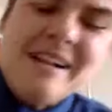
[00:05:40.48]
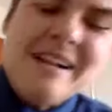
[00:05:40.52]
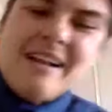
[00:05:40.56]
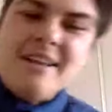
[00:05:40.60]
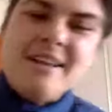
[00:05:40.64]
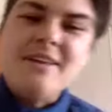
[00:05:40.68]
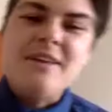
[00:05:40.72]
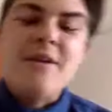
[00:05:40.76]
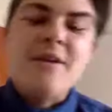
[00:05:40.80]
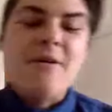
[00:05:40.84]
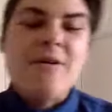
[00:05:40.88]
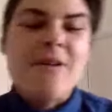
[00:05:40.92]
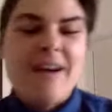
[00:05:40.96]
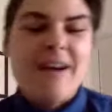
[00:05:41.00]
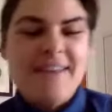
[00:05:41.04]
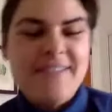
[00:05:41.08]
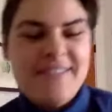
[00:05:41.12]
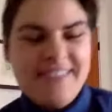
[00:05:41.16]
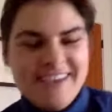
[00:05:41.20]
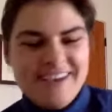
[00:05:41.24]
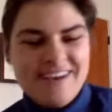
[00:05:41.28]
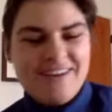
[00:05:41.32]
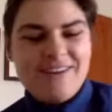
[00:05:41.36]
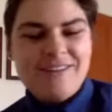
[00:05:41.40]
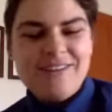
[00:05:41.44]
you know, I
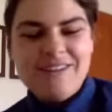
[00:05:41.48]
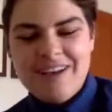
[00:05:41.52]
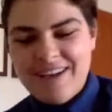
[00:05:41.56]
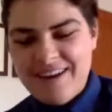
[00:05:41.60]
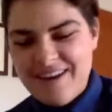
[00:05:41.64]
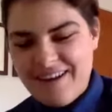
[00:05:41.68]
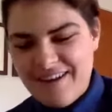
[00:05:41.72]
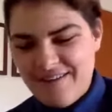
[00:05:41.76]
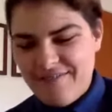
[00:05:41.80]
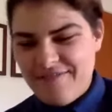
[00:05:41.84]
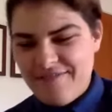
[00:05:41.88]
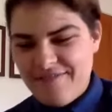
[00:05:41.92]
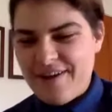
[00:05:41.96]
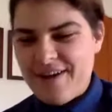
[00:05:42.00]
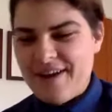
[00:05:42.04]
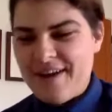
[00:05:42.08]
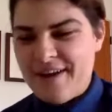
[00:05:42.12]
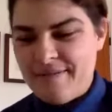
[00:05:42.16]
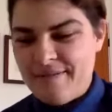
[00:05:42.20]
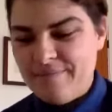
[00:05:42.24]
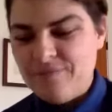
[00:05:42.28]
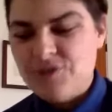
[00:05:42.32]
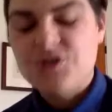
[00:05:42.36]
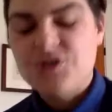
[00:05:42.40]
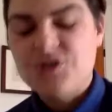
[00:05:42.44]
think a lot
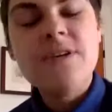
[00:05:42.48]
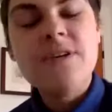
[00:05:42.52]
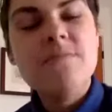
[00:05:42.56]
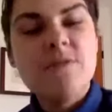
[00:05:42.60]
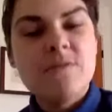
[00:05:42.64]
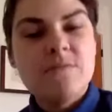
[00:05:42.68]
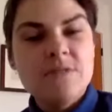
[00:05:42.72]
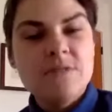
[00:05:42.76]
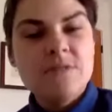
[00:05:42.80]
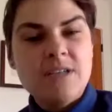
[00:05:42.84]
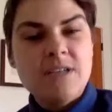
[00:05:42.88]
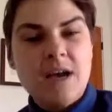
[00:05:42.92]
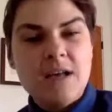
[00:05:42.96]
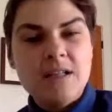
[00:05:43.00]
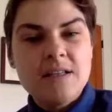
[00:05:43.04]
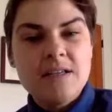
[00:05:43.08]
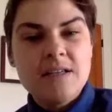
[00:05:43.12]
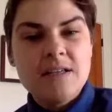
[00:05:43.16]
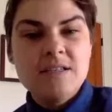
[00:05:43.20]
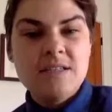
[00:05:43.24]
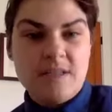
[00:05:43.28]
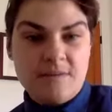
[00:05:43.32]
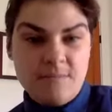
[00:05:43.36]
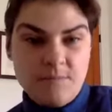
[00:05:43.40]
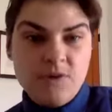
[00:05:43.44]
of treatment
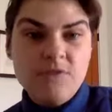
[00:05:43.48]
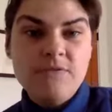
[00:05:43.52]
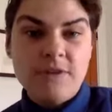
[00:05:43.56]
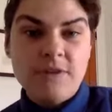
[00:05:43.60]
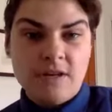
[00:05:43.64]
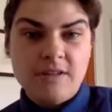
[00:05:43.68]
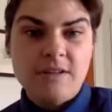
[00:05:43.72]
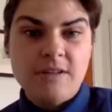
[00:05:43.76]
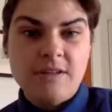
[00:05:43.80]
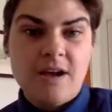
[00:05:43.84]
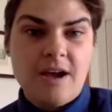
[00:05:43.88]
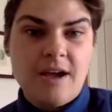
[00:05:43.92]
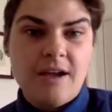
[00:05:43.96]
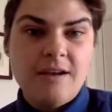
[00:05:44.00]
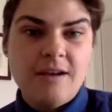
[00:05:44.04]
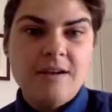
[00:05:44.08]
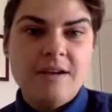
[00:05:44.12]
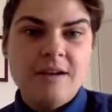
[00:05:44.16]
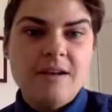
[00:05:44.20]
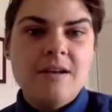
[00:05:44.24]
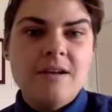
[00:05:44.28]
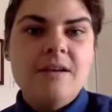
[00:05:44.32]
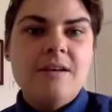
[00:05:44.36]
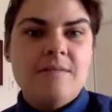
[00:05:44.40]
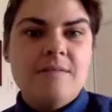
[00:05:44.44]
modalities have moved online
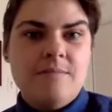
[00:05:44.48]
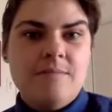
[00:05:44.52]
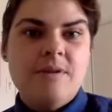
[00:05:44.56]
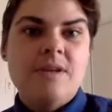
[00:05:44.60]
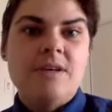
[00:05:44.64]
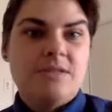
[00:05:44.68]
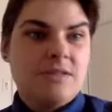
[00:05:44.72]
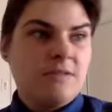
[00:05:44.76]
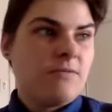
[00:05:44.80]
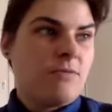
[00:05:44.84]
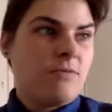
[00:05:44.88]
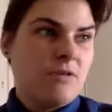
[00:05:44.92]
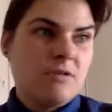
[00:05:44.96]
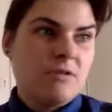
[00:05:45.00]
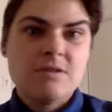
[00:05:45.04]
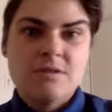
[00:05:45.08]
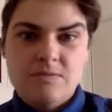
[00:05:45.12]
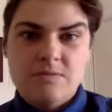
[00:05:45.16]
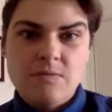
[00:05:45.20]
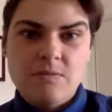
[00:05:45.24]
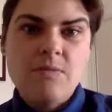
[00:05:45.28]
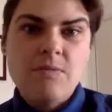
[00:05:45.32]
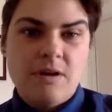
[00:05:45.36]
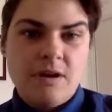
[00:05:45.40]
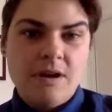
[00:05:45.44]
because of course
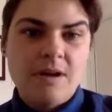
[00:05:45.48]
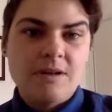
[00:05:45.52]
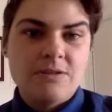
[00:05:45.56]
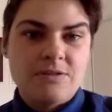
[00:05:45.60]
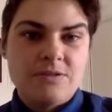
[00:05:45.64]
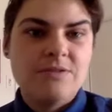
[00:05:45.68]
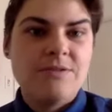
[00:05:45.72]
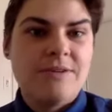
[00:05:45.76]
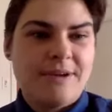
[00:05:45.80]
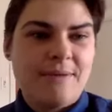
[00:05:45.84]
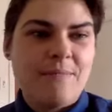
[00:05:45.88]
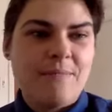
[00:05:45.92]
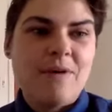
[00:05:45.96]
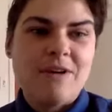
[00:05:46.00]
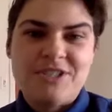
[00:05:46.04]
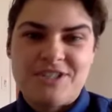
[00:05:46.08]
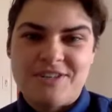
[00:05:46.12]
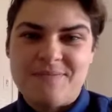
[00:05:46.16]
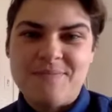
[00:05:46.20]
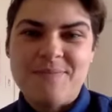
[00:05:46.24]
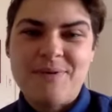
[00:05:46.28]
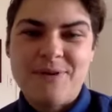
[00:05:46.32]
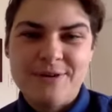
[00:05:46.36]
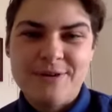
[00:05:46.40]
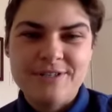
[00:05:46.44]
we're not doing much
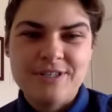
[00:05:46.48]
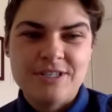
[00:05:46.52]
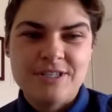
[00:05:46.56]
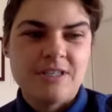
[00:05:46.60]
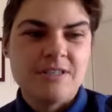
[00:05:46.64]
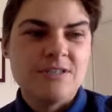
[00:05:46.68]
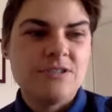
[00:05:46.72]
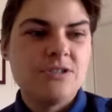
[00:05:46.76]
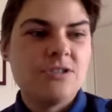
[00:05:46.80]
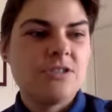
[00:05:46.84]
in person.